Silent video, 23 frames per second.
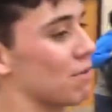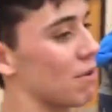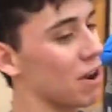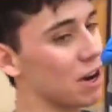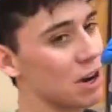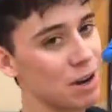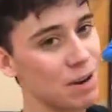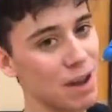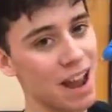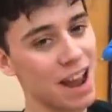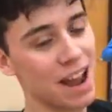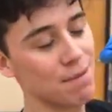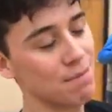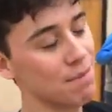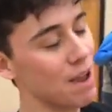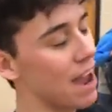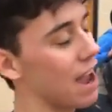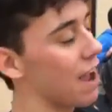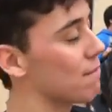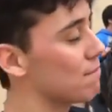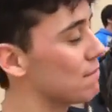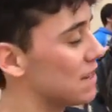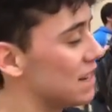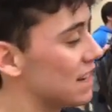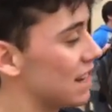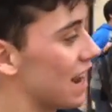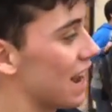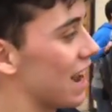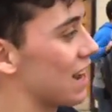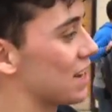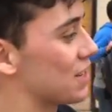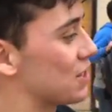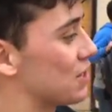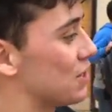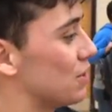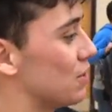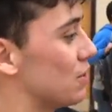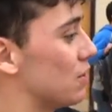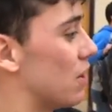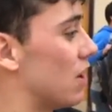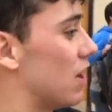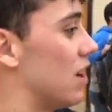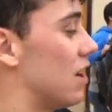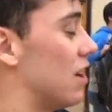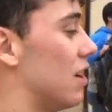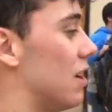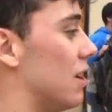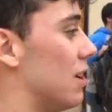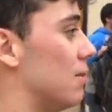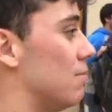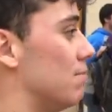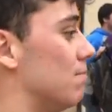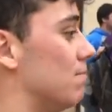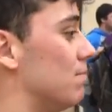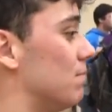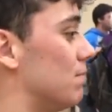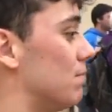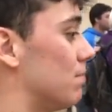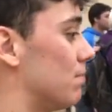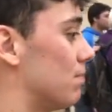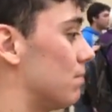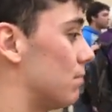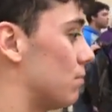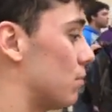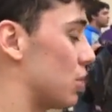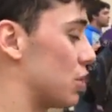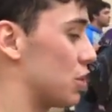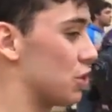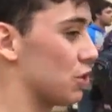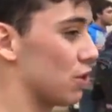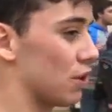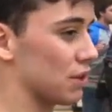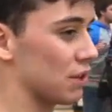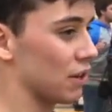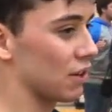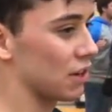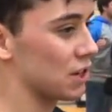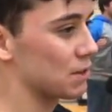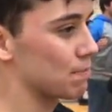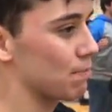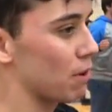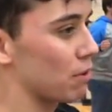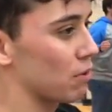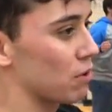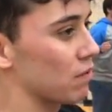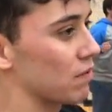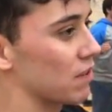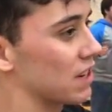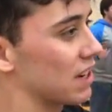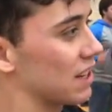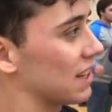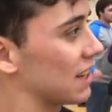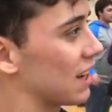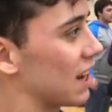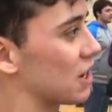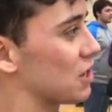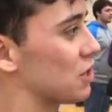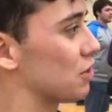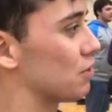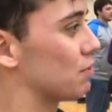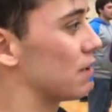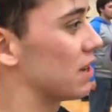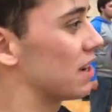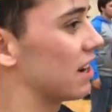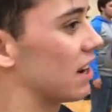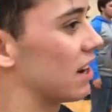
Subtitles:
wanted to have me ask you, what'd you do out there against Park River Kid that got you the win